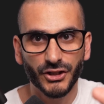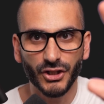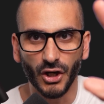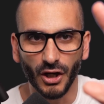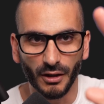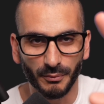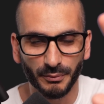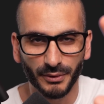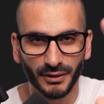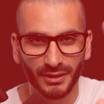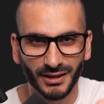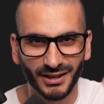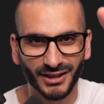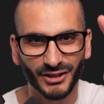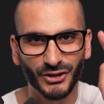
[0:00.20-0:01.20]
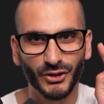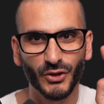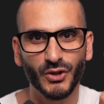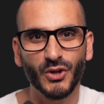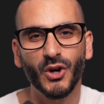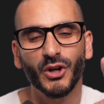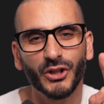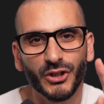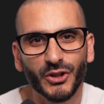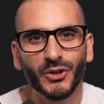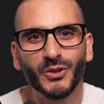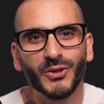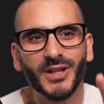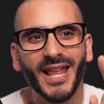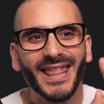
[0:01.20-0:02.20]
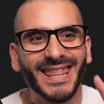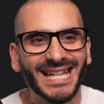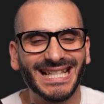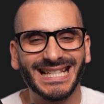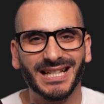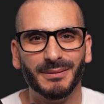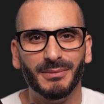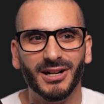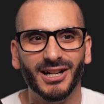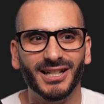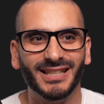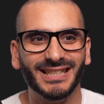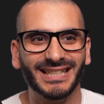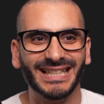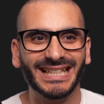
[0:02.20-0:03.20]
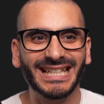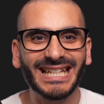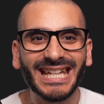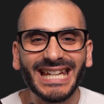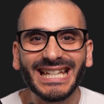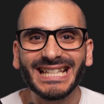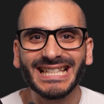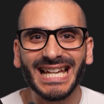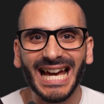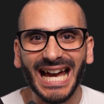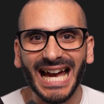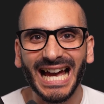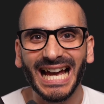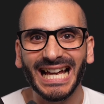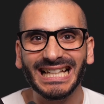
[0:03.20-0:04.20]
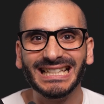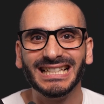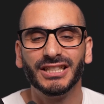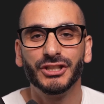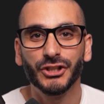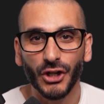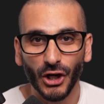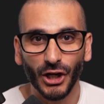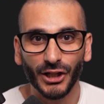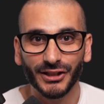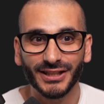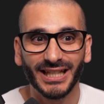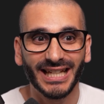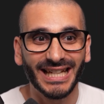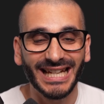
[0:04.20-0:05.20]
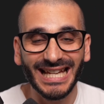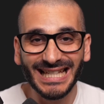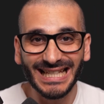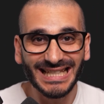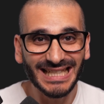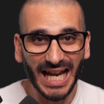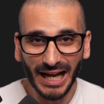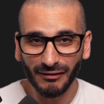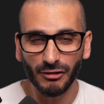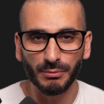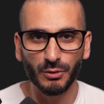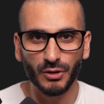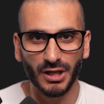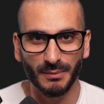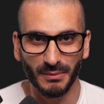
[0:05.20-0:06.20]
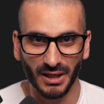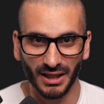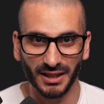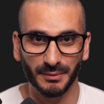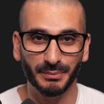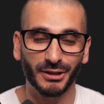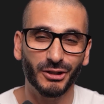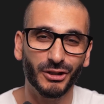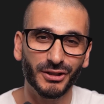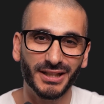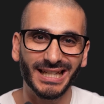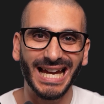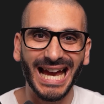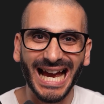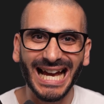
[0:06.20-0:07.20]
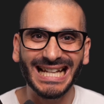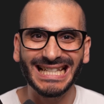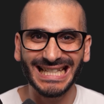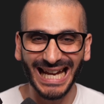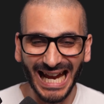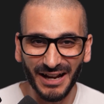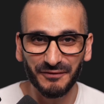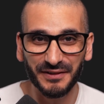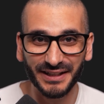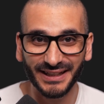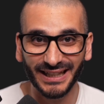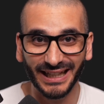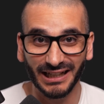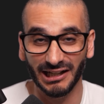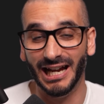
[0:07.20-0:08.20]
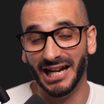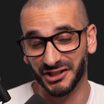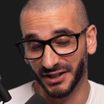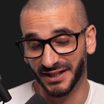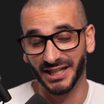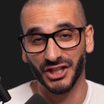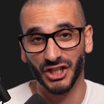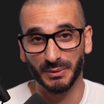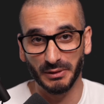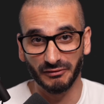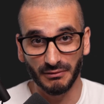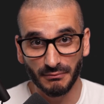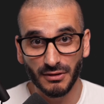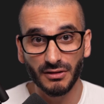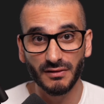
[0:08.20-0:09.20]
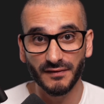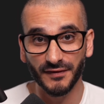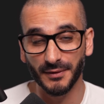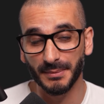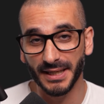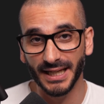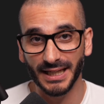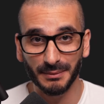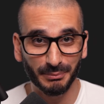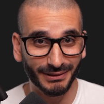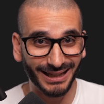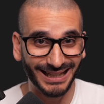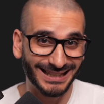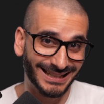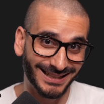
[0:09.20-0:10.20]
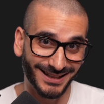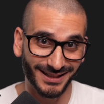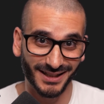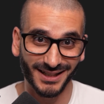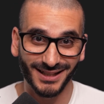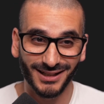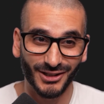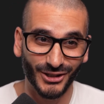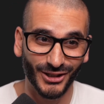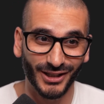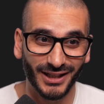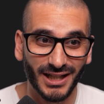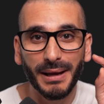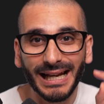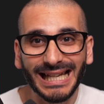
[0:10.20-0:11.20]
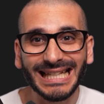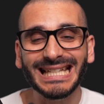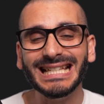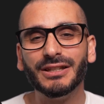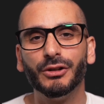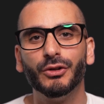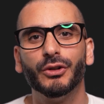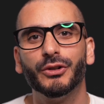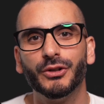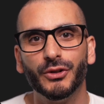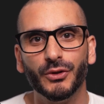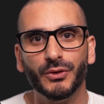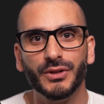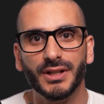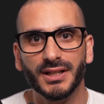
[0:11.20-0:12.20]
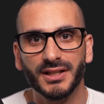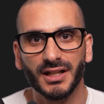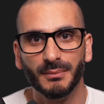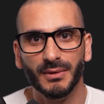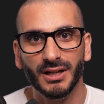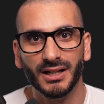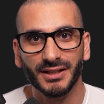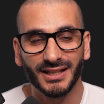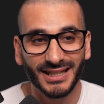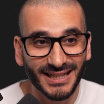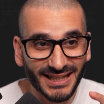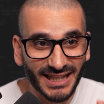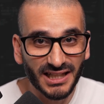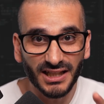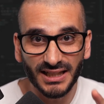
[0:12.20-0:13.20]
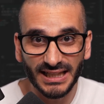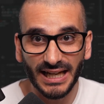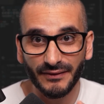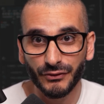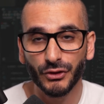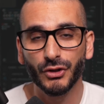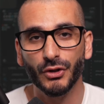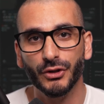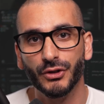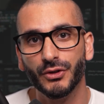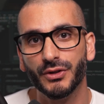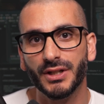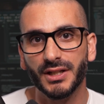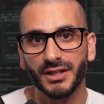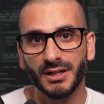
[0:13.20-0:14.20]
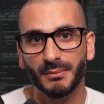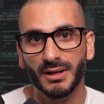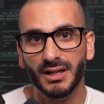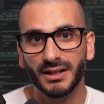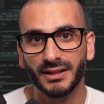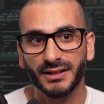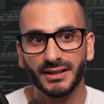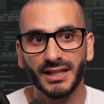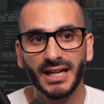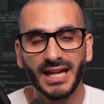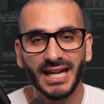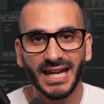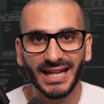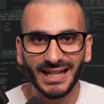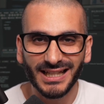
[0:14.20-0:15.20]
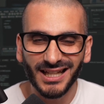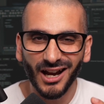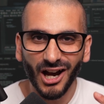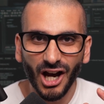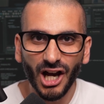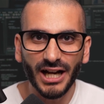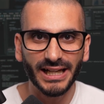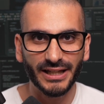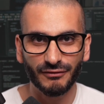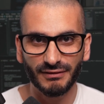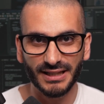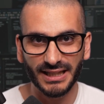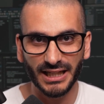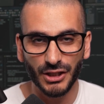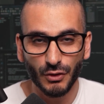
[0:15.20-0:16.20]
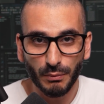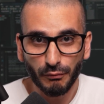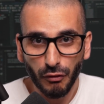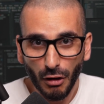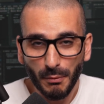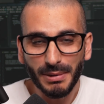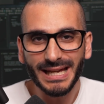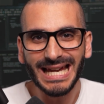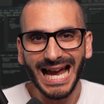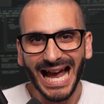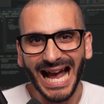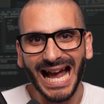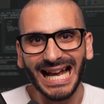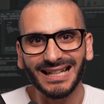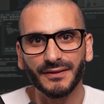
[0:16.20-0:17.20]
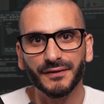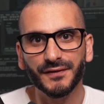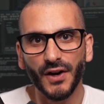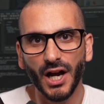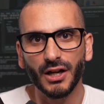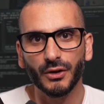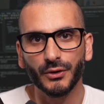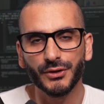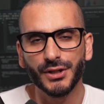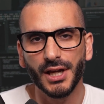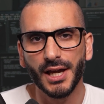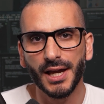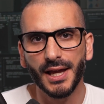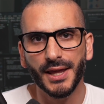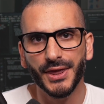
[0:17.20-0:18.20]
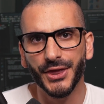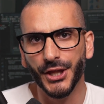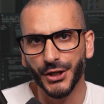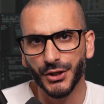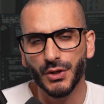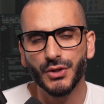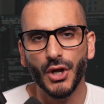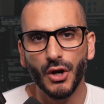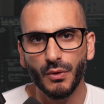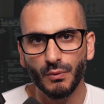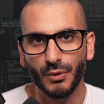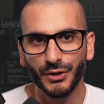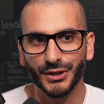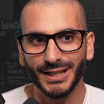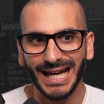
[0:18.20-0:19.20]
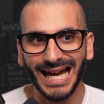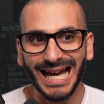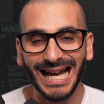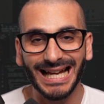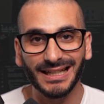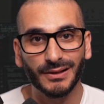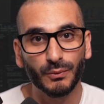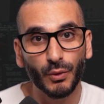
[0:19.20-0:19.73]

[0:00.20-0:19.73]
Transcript: Stop. Do not use this command. Git add dot is a terrible command because it adds everything. I actually think it should be removed from Git, but that's another discussion. Please do not use this command. Senior devs do not use this command. It is highly risky. You'll probably add files that you don't want to add.